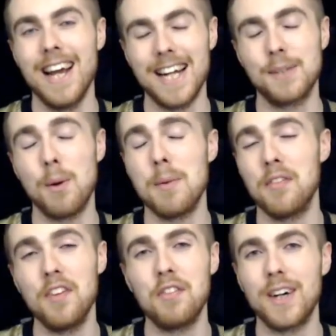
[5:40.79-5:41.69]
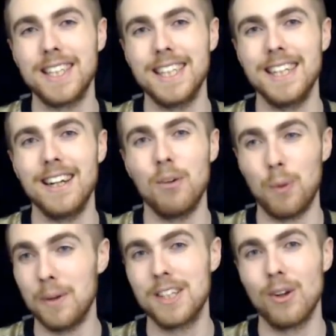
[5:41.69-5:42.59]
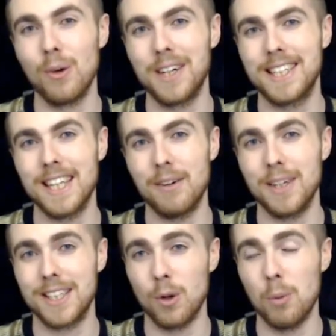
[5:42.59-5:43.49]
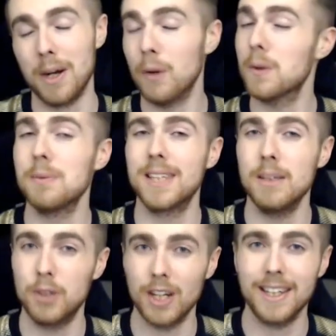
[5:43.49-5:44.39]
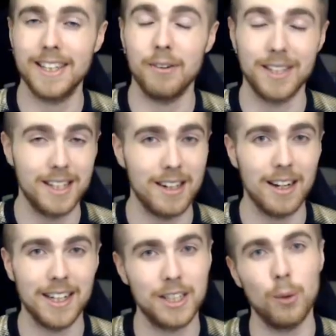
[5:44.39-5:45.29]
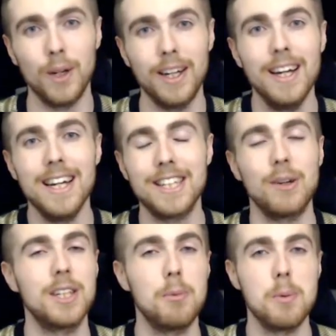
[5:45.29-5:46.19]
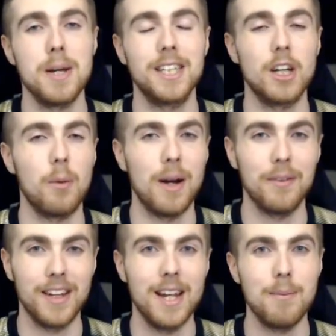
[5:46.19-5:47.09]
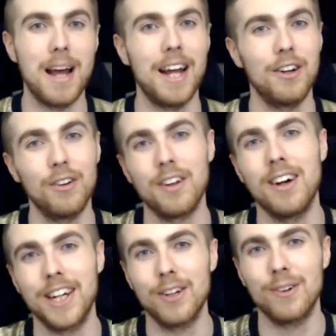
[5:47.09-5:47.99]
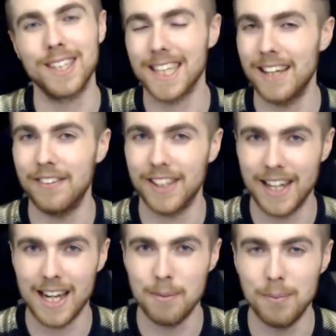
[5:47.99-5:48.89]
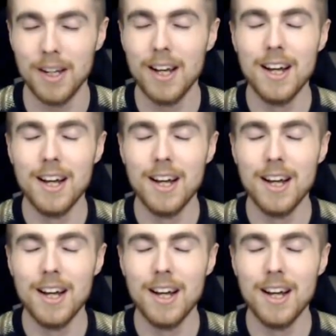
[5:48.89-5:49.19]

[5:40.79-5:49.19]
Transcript: Hence why my FIFA 18 Road to Glory series, or my Ultimate Team Journey series, as I like to call it, is going to be based around him and other icons in the game.